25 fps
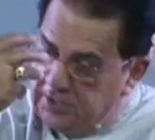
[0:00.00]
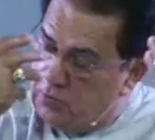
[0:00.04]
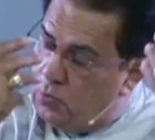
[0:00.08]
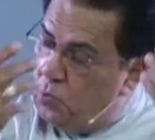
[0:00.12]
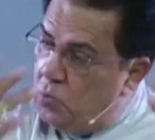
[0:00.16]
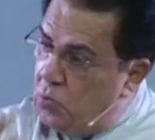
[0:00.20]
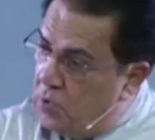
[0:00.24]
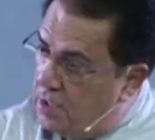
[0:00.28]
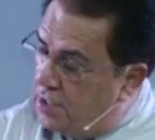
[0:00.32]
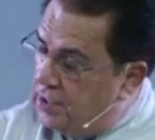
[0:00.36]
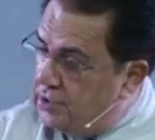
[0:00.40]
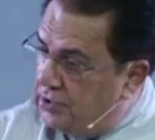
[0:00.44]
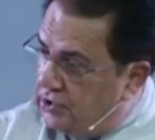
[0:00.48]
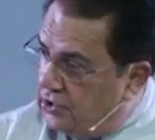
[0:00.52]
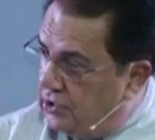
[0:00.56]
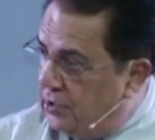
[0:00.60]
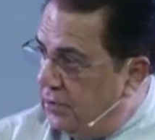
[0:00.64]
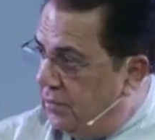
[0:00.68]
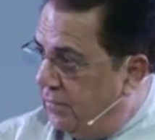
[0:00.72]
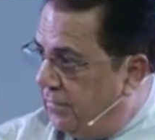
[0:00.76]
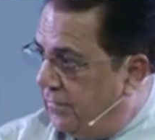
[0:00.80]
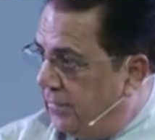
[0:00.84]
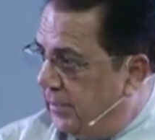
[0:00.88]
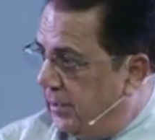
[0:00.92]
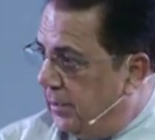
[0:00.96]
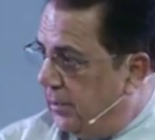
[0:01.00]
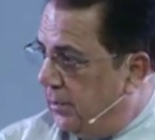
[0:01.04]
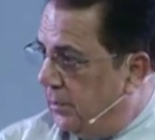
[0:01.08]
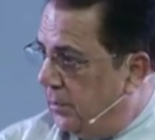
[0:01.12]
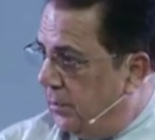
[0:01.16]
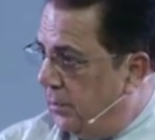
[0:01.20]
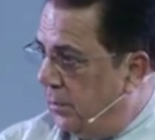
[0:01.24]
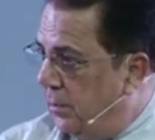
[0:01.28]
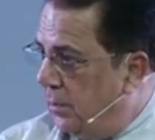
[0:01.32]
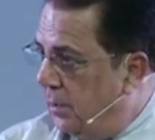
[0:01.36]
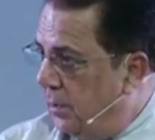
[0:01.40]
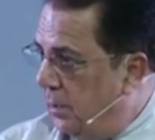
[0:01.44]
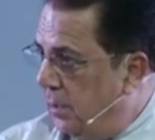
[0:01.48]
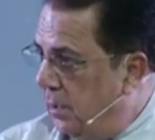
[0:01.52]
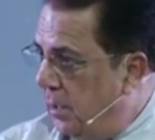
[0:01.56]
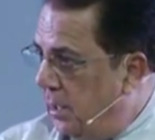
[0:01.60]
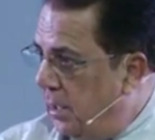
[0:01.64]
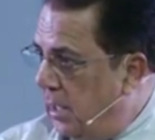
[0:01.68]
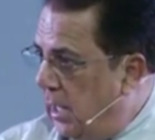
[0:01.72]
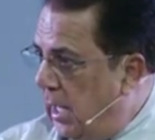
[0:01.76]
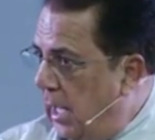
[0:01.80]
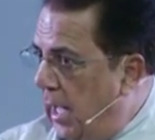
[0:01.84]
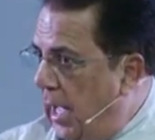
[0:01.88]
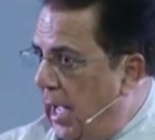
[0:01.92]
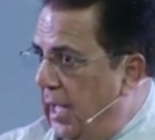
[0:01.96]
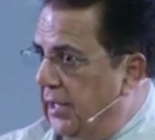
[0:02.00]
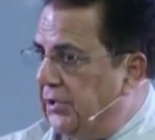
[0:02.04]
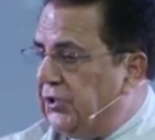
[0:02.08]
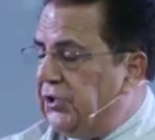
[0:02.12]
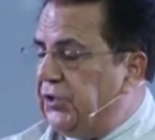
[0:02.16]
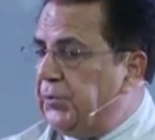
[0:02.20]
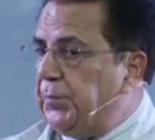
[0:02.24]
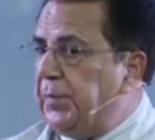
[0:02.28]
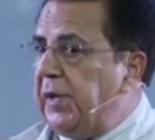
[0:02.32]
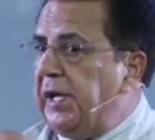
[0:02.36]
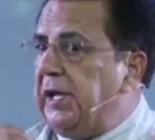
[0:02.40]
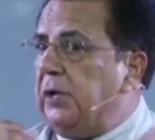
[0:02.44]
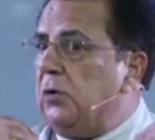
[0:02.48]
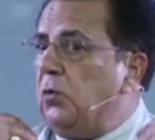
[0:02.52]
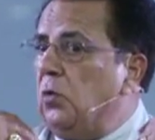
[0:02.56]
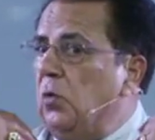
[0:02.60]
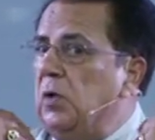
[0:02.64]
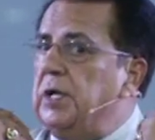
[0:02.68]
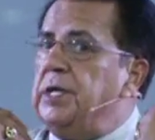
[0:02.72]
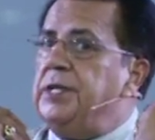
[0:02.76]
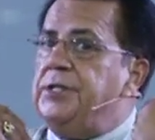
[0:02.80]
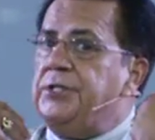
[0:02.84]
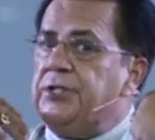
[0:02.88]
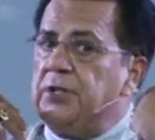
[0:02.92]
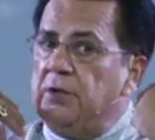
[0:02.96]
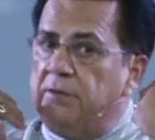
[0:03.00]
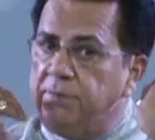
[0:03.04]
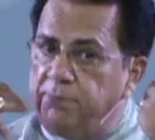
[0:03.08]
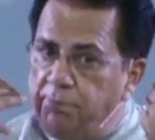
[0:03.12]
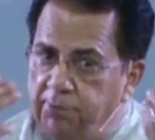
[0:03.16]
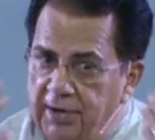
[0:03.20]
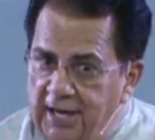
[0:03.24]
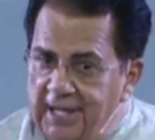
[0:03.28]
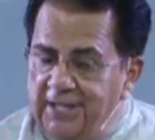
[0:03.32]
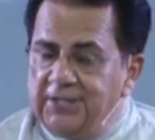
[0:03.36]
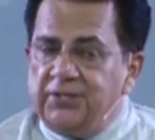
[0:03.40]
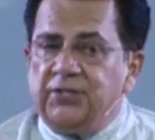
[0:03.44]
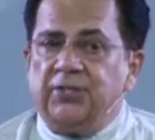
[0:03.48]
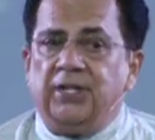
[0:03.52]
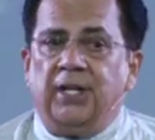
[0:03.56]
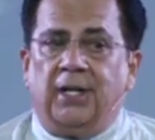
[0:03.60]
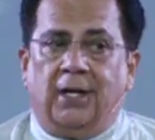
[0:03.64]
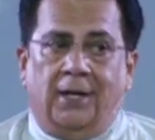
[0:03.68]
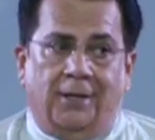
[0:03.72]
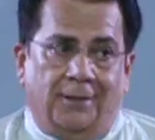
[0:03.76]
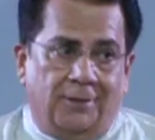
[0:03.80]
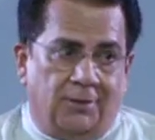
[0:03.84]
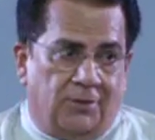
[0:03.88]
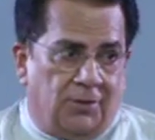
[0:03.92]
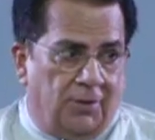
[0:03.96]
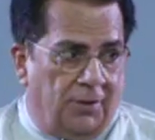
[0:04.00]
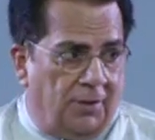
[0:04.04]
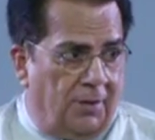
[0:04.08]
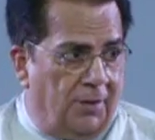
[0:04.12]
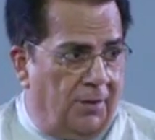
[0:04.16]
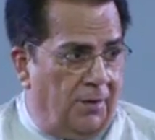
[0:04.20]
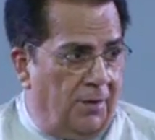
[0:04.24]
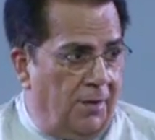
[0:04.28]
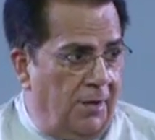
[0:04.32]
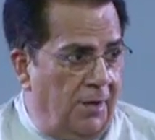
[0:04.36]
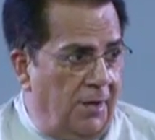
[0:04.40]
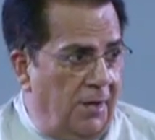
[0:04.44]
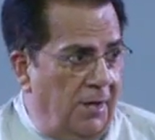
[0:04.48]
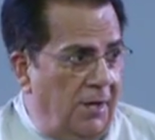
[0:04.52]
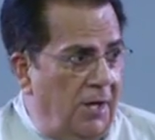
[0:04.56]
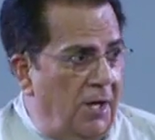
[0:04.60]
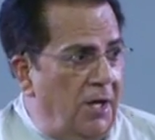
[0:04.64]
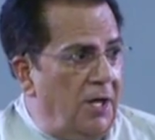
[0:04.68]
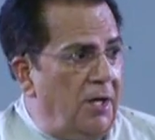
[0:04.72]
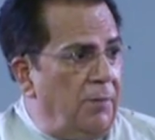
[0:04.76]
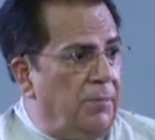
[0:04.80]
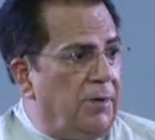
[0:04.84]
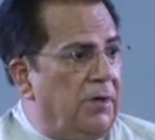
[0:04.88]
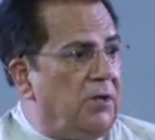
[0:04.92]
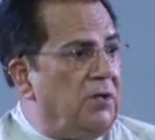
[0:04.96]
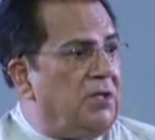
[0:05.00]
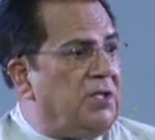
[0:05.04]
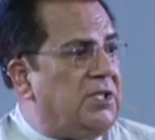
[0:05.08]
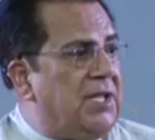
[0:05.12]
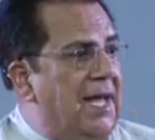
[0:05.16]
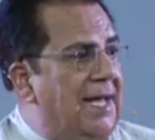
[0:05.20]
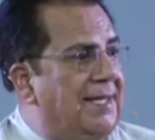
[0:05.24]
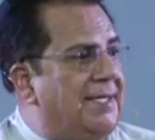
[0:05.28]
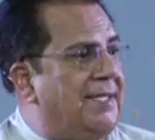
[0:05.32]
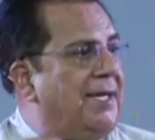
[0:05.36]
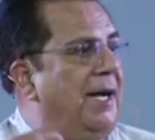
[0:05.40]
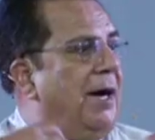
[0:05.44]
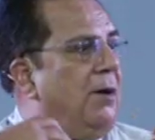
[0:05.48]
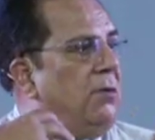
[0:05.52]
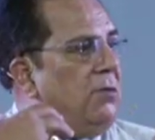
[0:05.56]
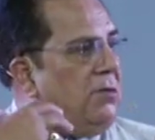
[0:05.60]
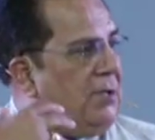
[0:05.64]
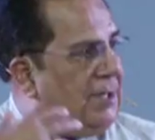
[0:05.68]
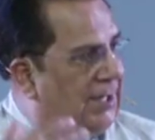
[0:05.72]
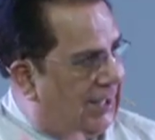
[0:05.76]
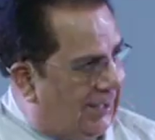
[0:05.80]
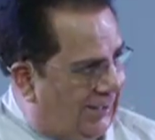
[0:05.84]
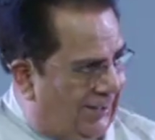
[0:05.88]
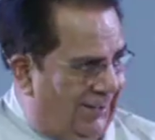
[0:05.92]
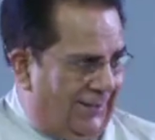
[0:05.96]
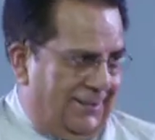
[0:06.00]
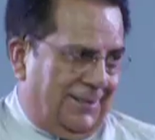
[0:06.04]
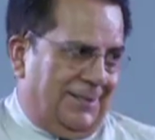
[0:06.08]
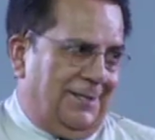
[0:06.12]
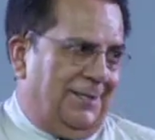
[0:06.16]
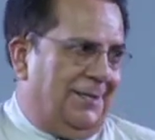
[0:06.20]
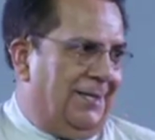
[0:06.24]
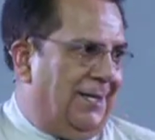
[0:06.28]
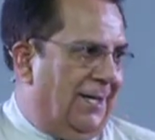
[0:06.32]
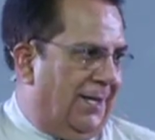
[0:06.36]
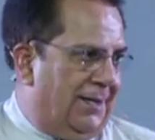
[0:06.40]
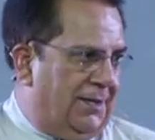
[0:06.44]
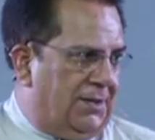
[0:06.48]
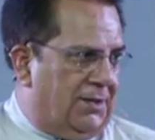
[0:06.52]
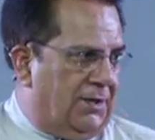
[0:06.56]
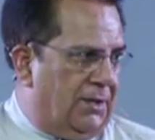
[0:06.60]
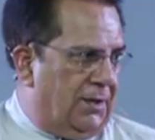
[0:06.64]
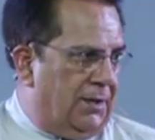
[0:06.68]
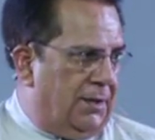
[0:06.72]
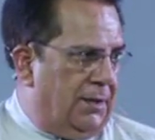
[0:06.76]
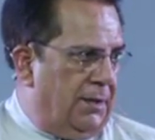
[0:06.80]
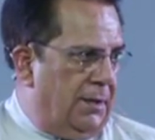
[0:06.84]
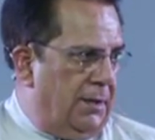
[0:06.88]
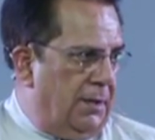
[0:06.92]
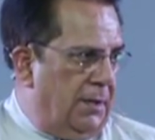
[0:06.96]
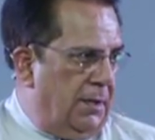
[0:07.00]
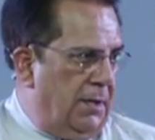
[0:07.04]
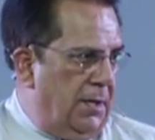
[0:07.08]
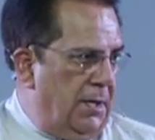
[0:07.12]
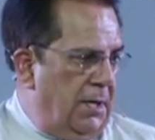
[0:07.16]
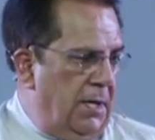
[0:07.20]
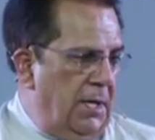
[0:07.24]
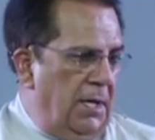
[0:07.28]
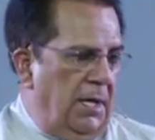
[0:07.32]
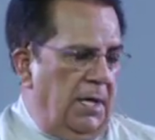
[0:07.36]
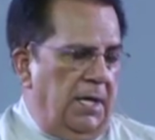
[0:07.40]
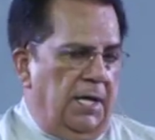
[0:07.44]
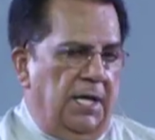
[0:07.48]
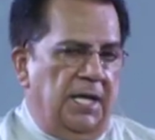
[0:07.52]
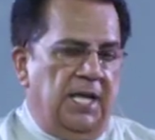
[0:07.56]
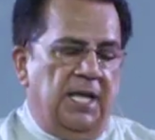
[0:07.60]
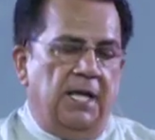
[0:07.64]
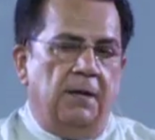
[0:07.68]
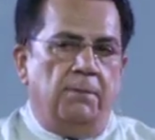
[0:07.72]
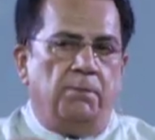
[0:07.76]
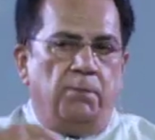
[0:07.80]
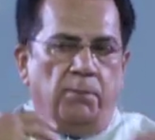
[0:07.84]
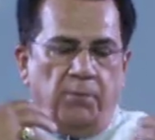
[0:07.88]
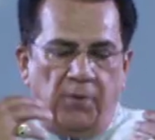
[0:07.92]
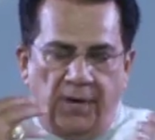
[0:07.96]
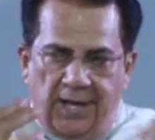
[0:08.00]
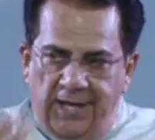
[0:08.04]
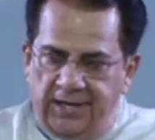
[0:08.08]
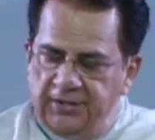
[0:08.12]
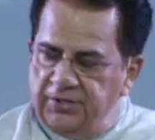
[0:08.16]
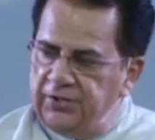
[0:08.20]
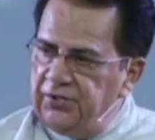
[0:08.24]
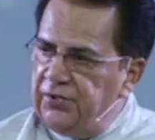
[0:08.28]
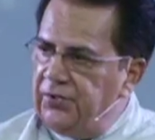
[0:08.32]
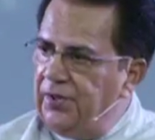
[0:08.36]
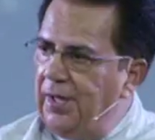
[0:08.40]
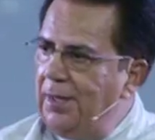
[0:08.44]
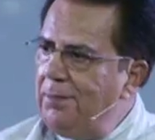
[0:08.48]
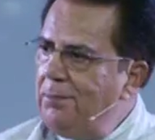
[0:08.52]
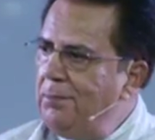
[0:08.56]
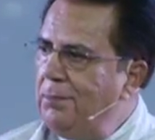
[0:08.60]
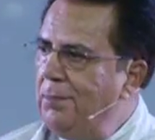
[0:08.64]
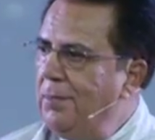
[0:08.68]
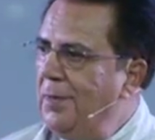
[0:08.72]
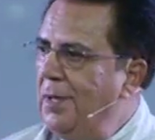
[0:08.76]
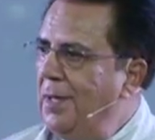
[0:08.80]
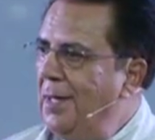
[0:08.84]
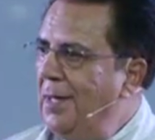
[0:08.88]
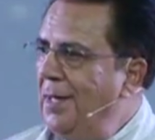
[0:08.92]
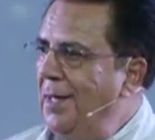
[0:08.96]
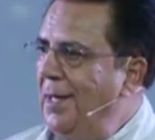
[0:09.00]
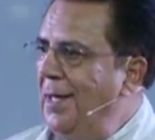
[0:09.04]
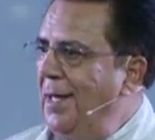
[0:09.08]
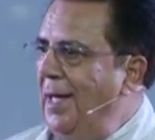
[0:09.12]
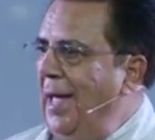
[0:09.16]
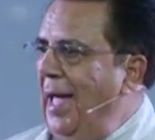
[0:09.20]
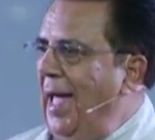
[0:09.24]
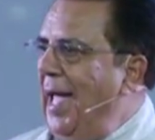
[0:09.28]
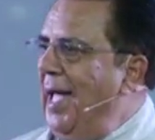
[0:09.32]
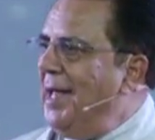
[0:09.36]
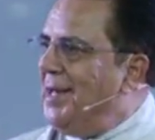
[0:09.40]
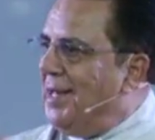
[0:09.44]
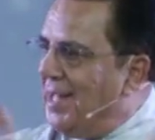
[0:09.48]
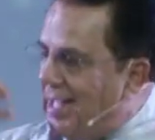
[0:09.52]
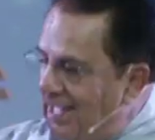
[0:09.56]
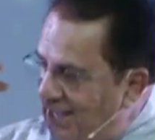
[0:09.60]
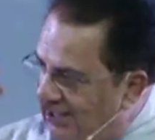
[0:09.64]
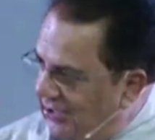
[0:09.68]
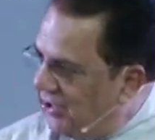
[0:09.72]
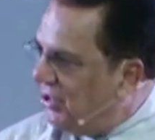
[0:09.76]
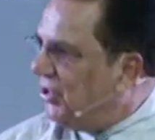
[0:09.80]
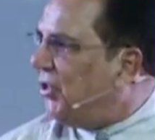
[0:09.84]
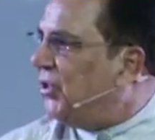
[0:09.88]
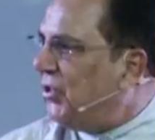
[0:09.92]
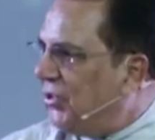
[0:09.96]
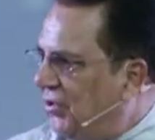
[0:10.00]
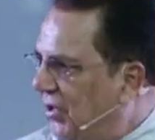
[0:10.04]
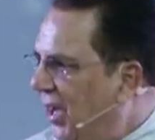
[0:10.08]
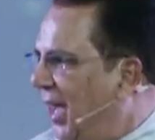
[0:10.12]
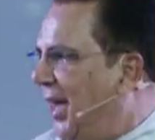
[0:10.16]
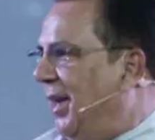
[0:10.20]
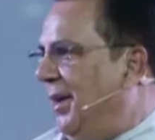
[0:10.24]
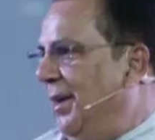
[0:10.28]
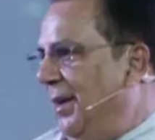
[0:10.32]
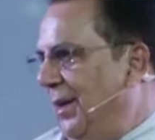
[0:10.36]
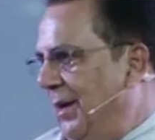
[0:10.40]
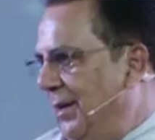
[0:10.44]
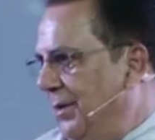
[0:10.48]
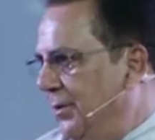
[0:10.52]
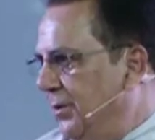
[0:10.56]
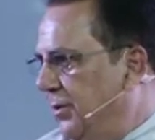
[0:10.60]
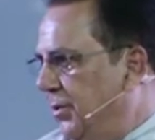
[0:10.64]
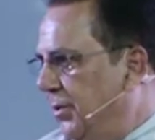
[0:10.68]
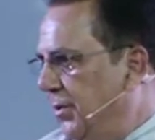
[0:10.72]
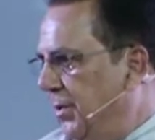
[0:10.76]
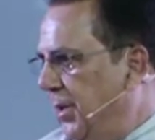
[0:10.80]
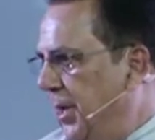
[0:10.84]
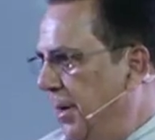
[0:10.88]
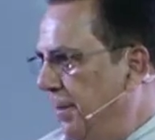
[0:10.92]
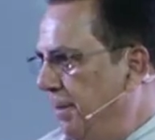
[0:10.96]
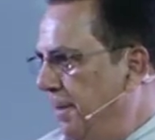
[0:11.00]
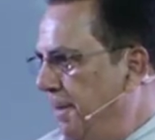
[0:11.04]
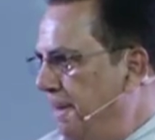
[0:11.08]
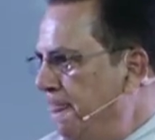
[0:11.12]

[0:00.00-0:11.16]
words over you. I speak words of blessing unto you, because that's how God does it. He blessed them and he said unto them.